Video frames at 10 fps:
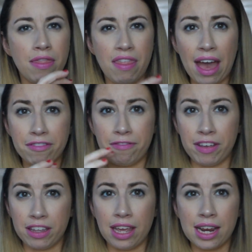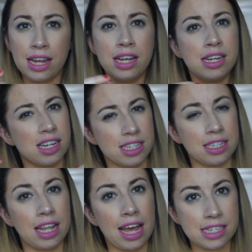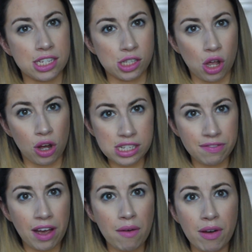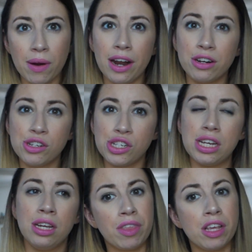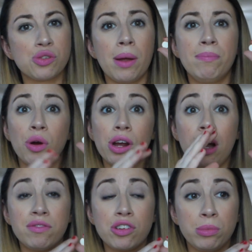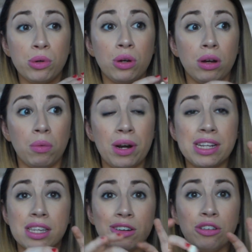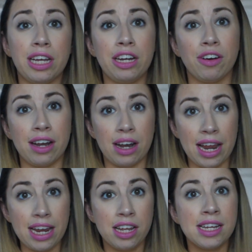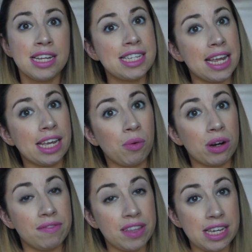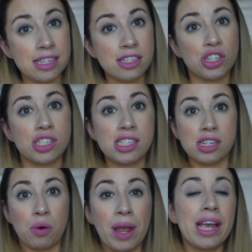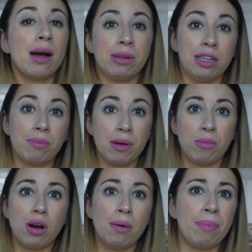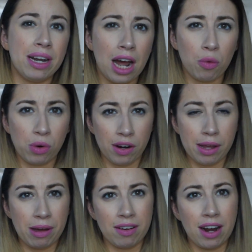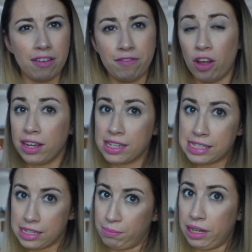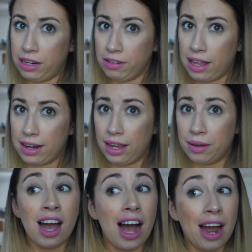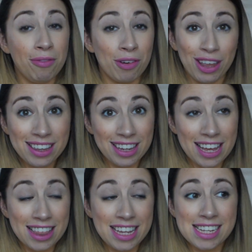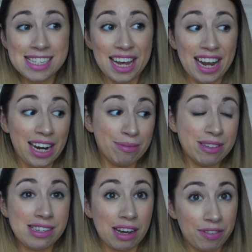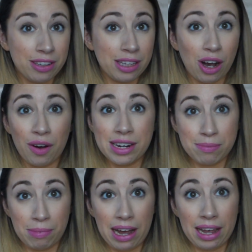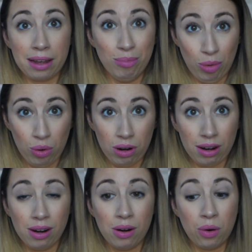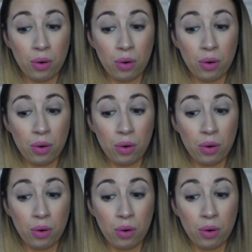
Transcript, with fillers: that feeling doesn't last as long as a five hour energy. So I'm more comfortable when it's a little later at night taking one of these just to wake up a little bit more, but not worry about not falling asleep later that night. I really like these and I'm definitely going to buy more